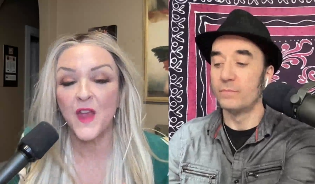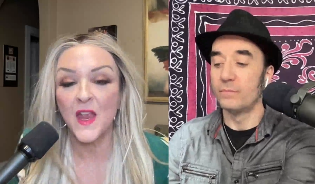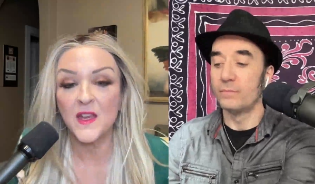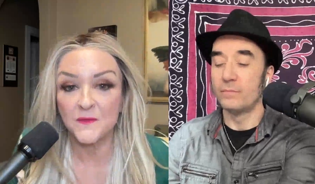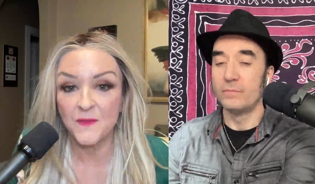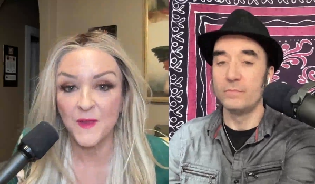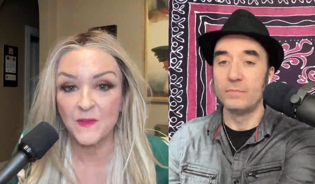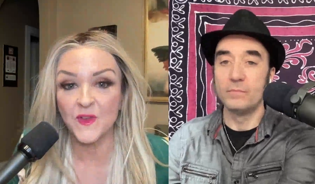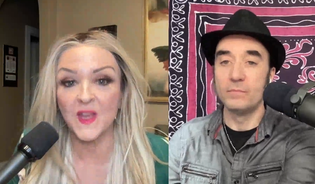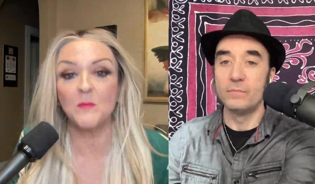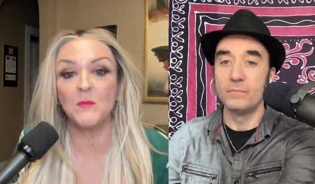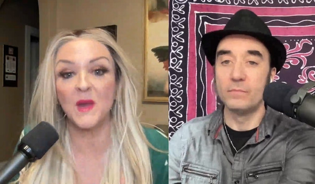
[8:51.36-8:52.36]
Speaker 1: 10 to
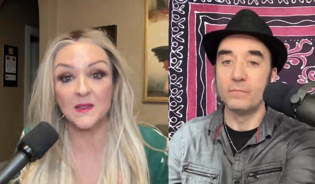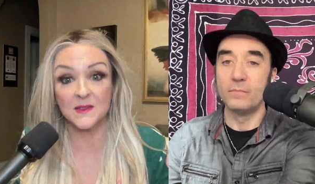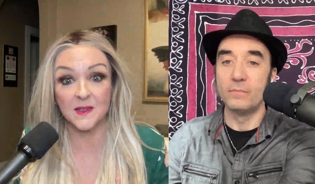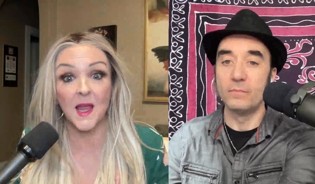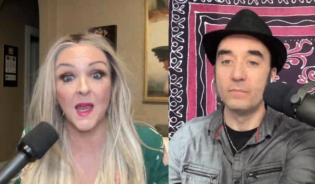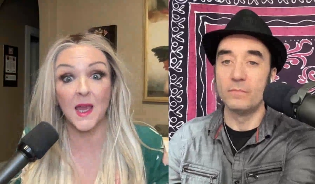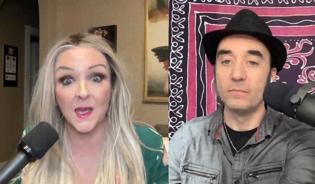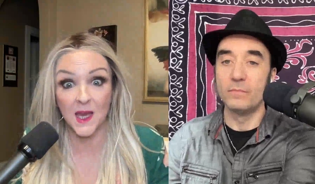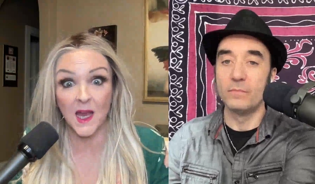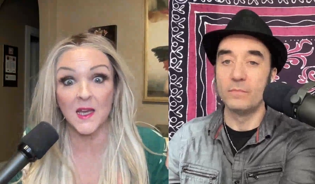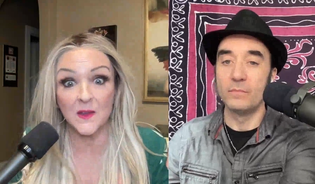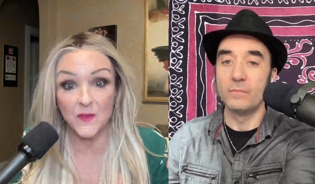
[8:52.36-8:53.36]
15 minutes late
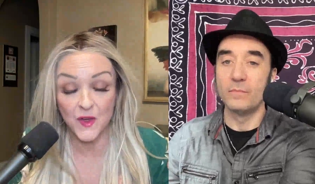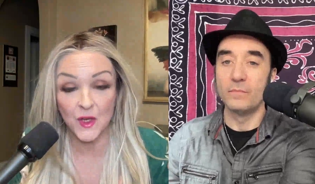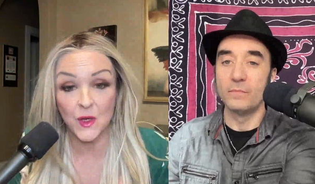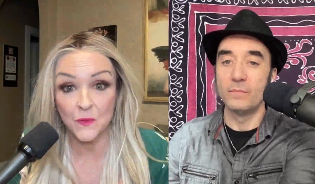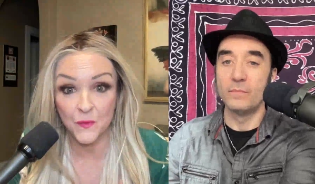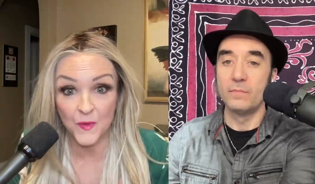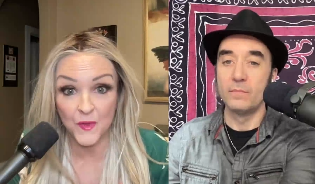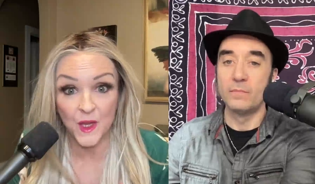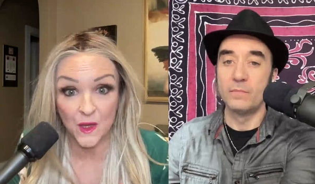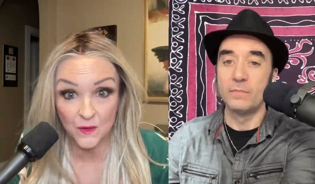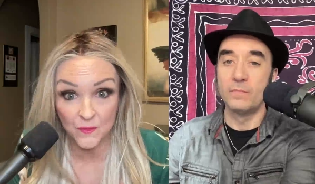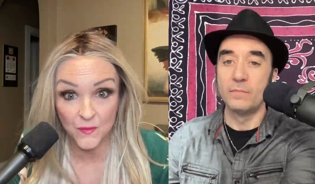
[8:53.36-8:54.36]
getting to you for the
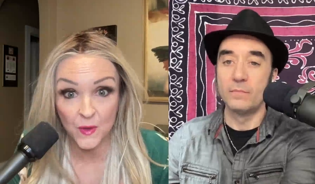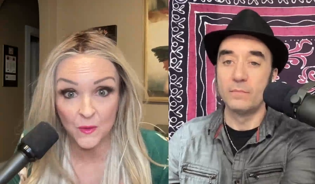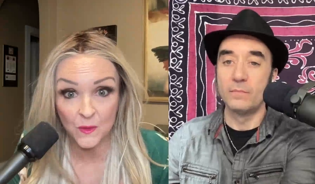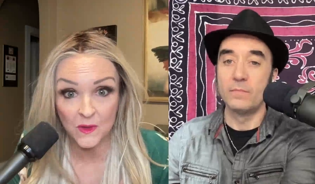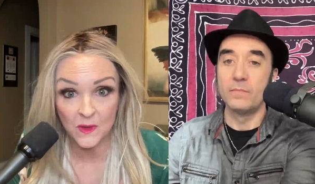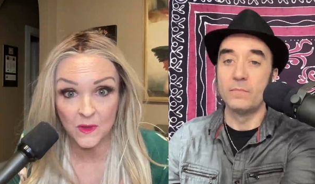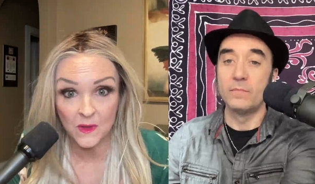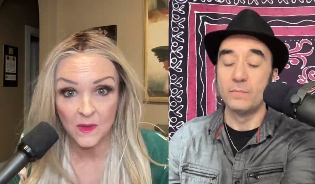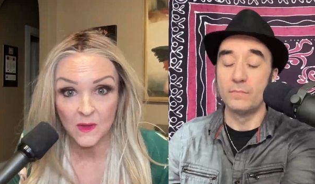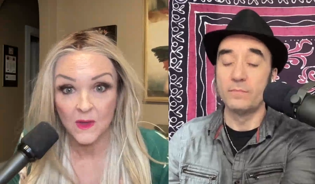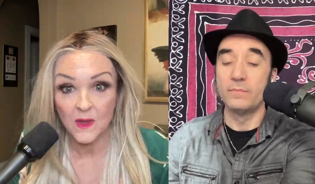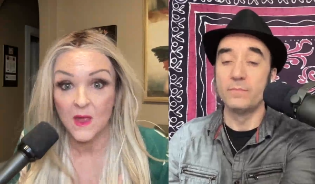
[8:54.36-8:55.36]
interview,
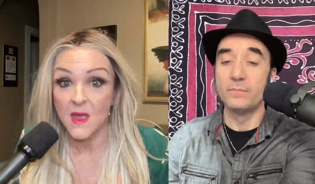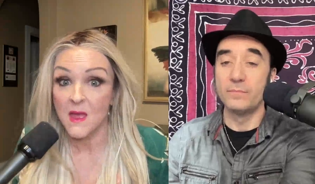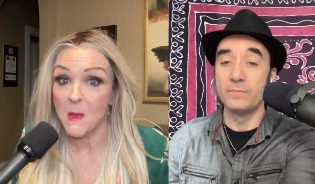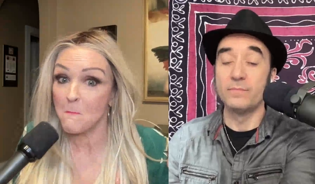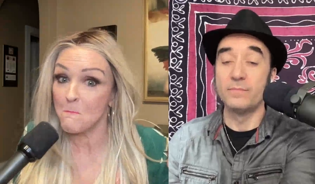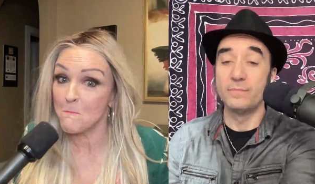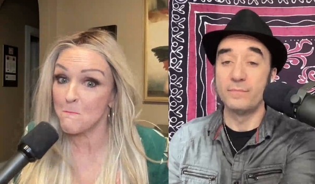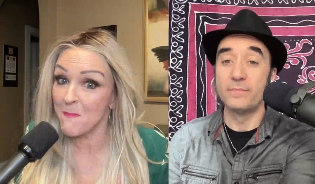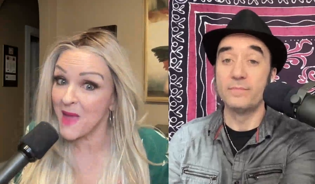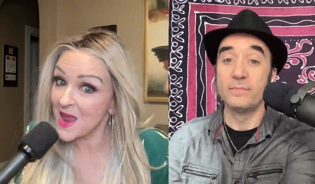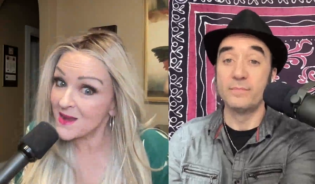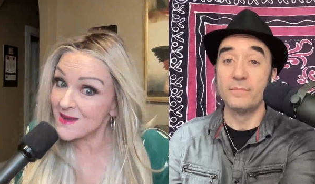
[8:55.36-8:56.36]

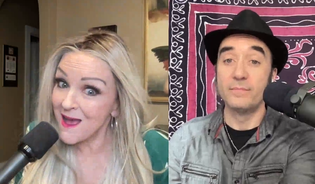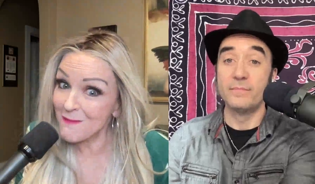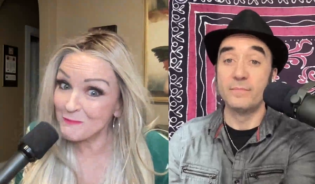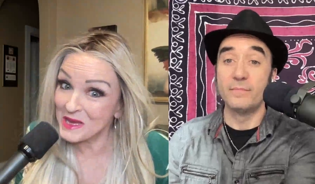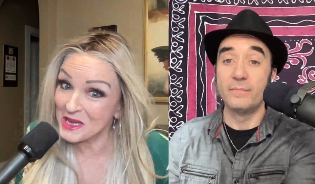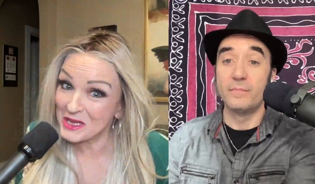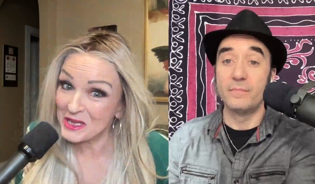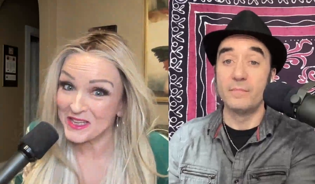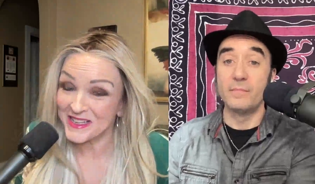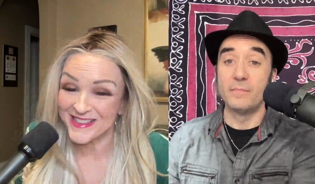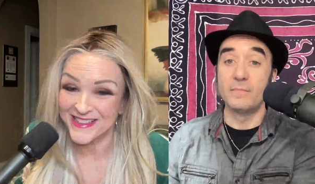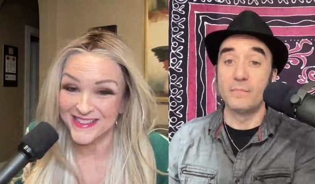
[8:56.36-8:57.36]
may not be
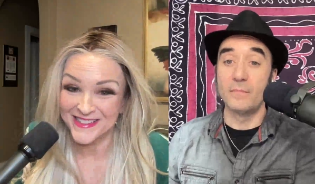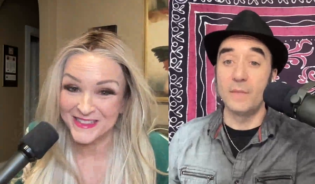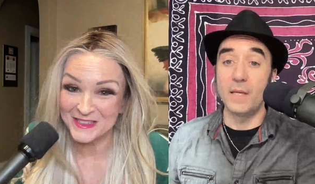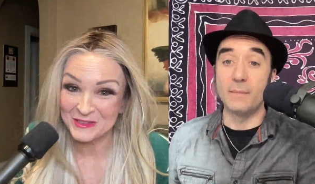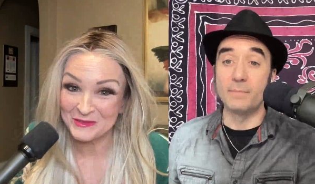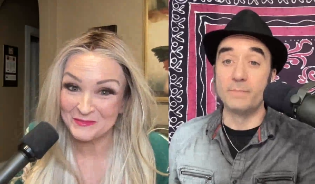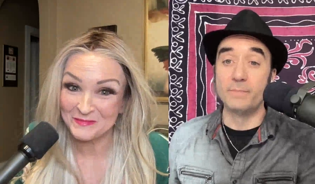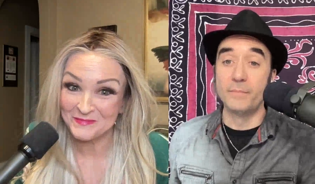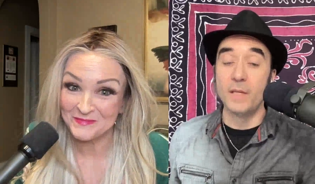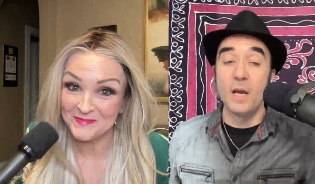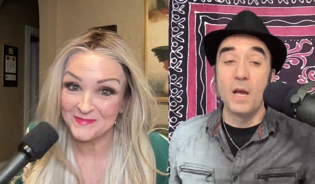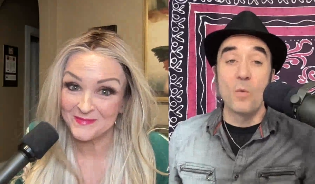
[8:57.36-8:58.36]
Speaker 2: good. Yeah.
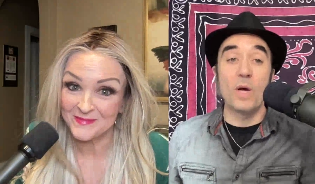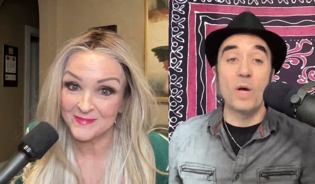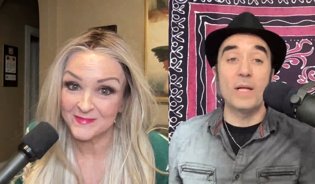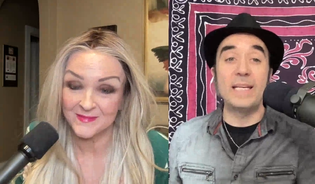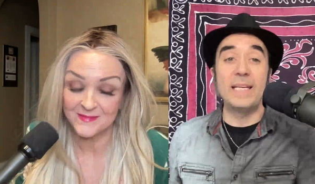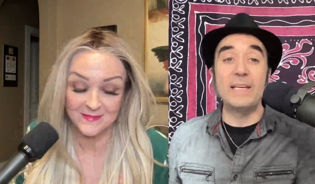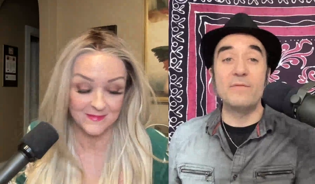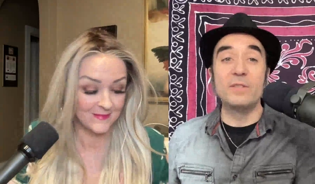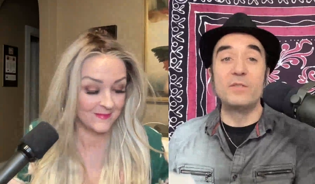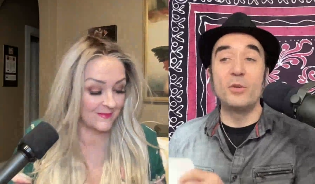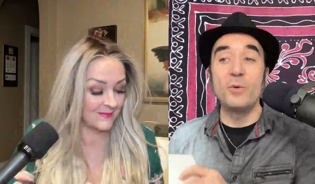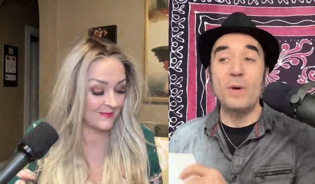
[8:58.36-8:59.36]
Well, and even
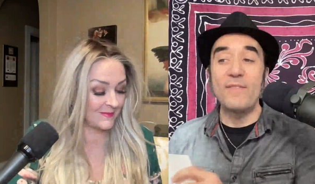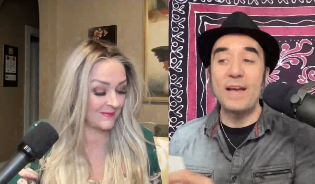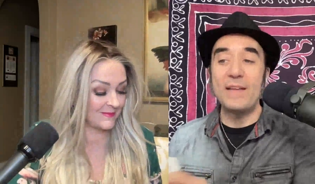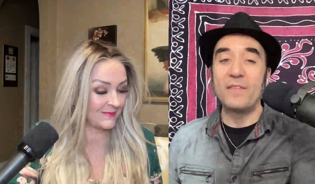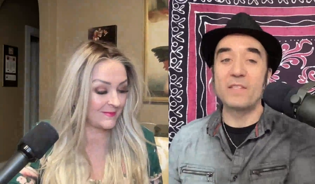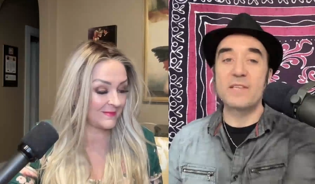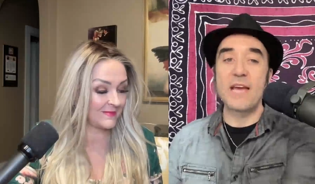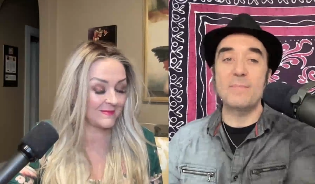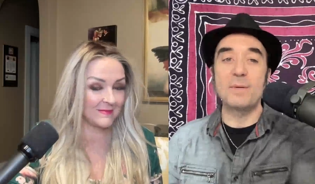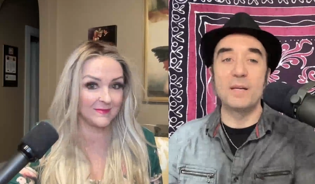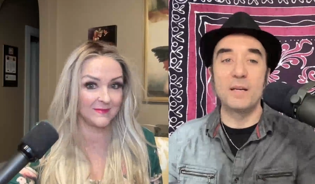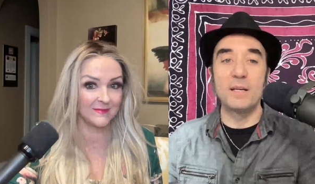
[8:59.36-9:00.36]
too, I've had this
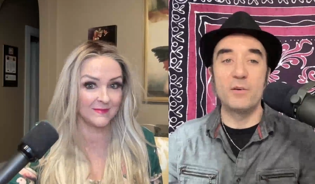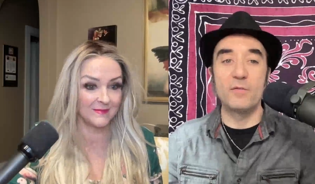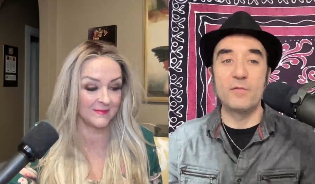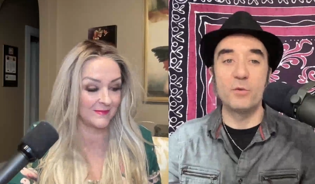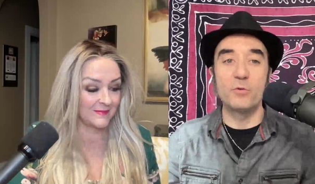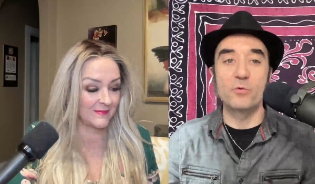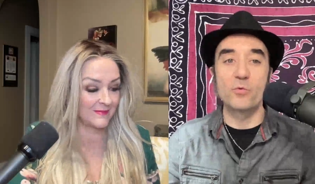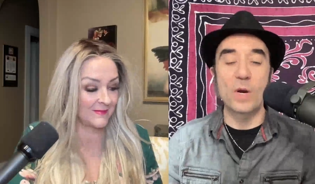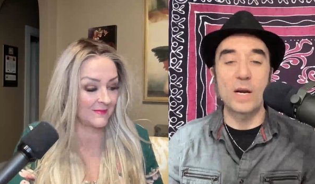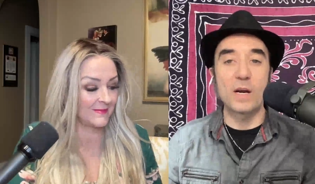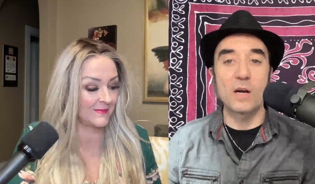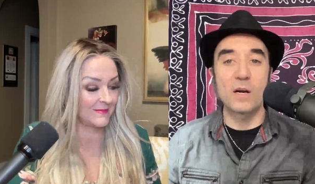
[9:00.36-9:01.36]
happen on interviews
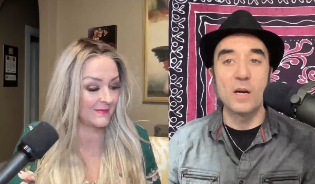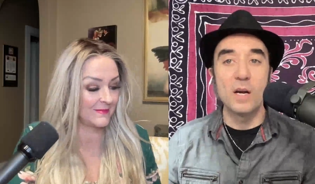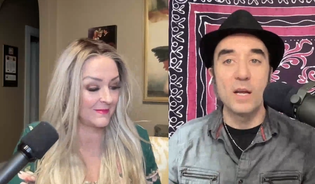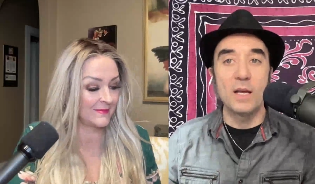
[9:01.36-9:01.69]
where